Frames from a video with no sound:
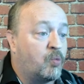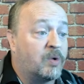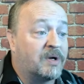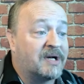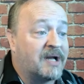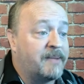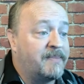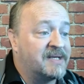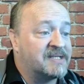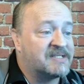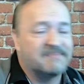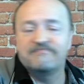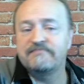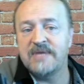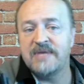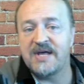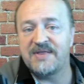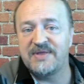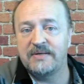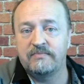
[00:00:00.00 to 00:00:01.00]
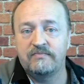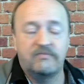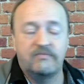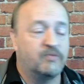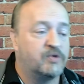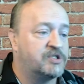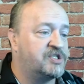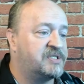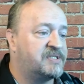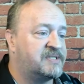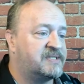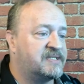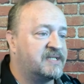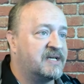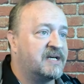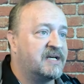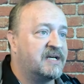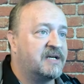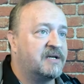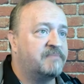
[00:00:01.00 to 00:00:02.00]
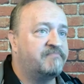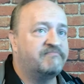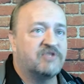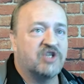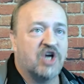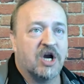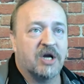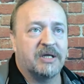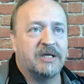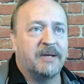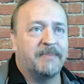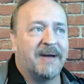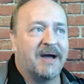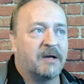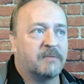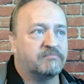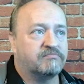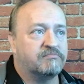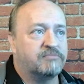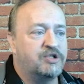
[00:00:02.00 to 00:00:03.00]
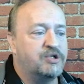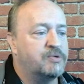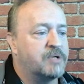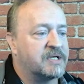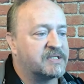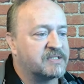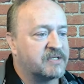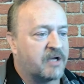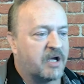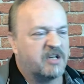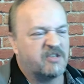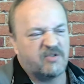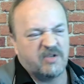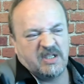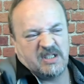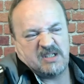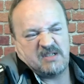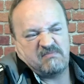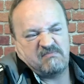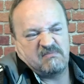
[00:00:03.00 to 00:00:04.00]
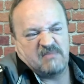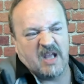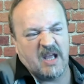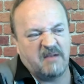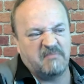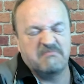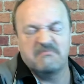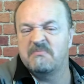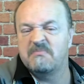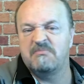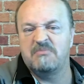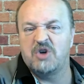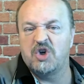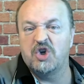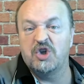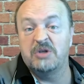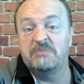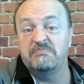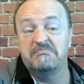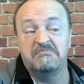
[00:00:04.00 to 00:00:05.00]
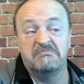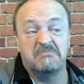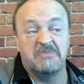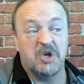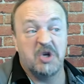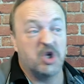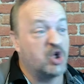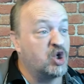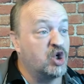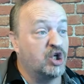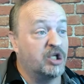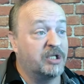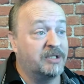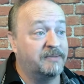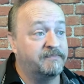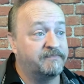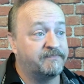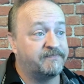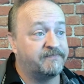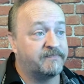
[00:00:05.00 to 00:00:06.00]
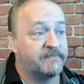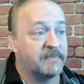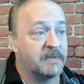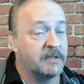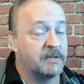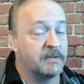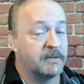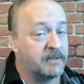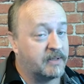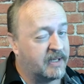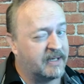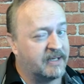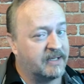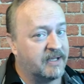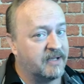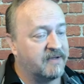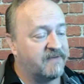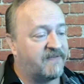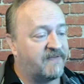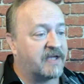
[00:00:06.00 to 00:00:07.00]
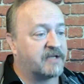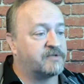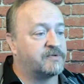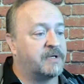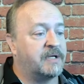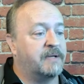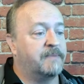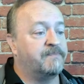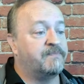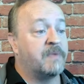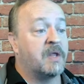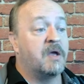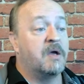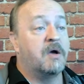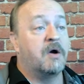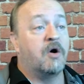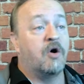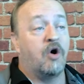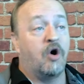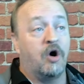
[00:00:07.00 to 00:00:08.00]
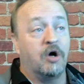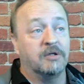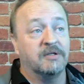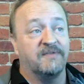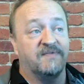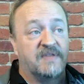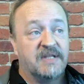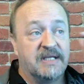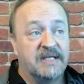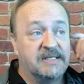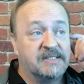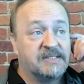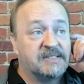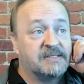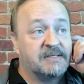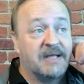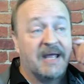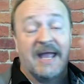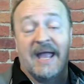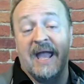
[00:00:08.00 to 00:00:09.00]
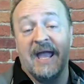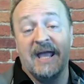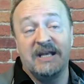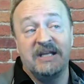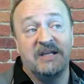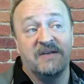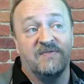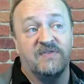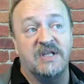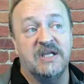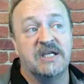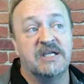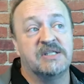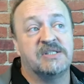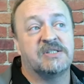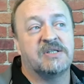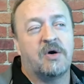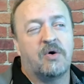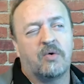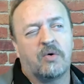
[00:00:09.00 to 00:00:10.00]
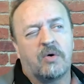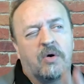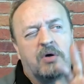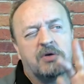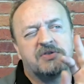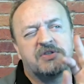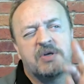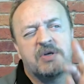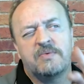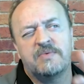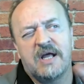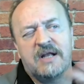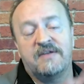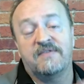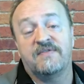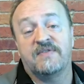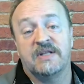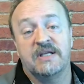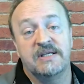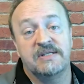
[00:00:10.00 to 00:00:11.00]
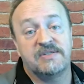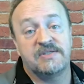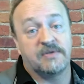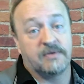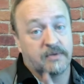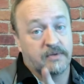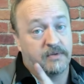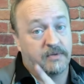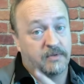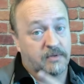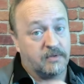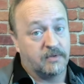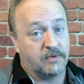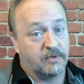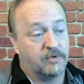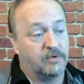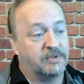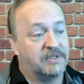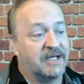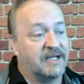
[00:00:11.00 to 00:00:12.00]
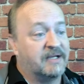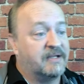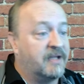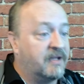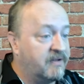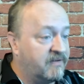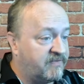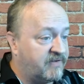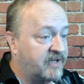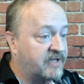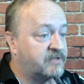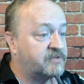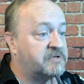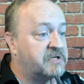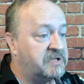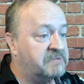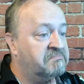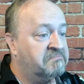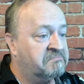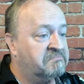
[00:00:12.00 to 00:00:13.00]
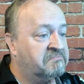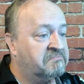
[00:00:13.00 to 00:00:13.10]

What did I miss? Nothing. We're just uh, talking about two dozen countries that could could get a gigafactory. All of these, any of these, or also none of these, could get a gigafactory.